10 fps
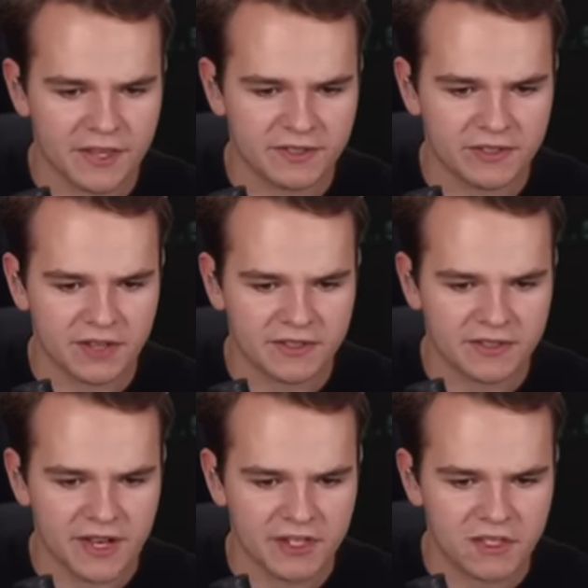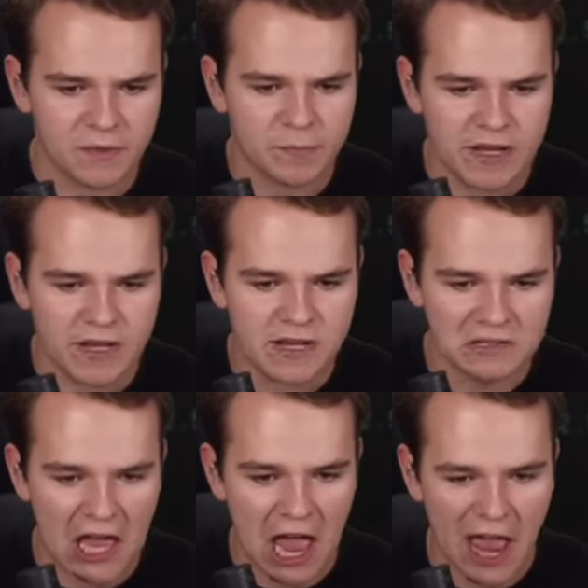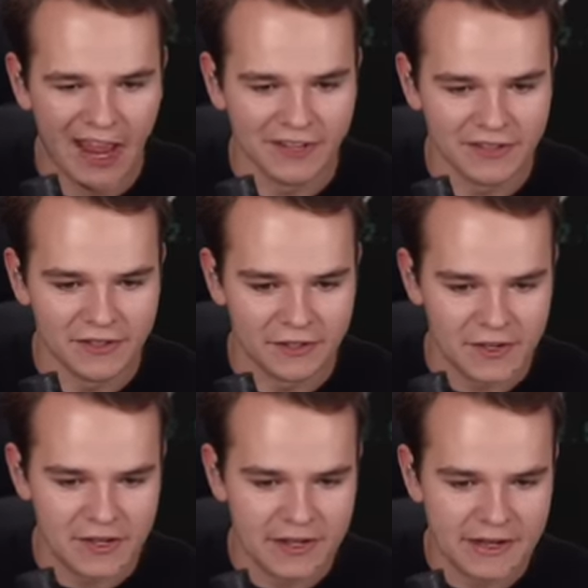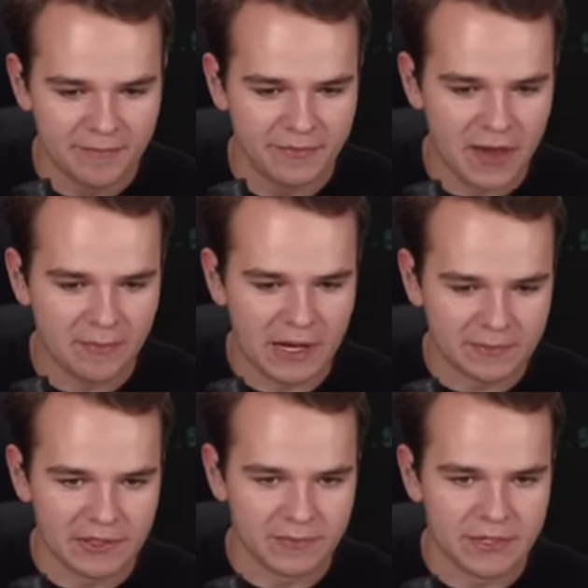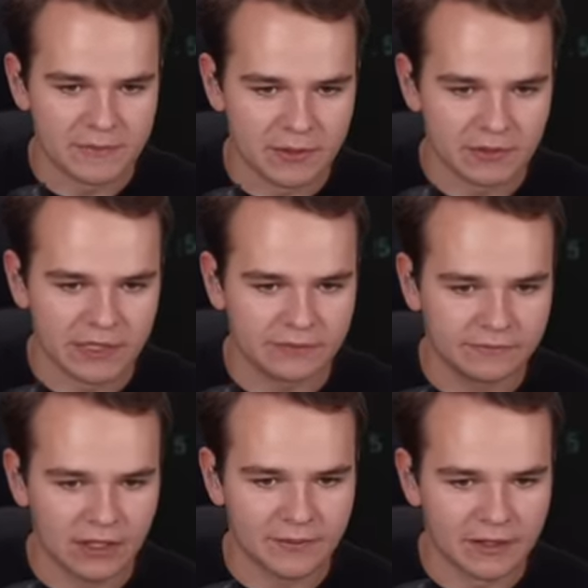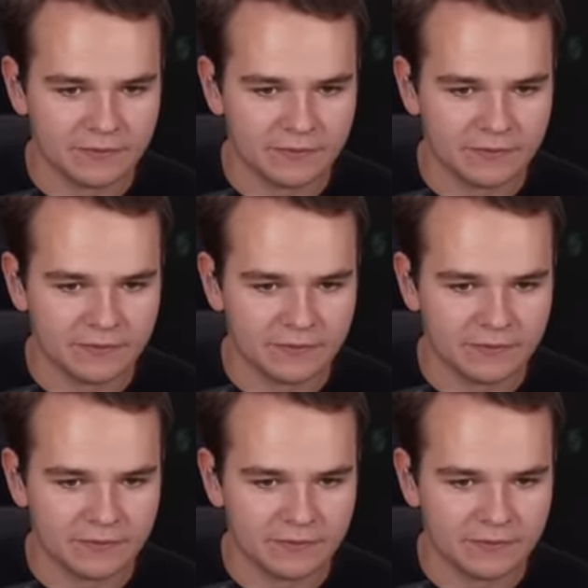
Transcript: that's trying to say, speed land. That might be a bit broken, come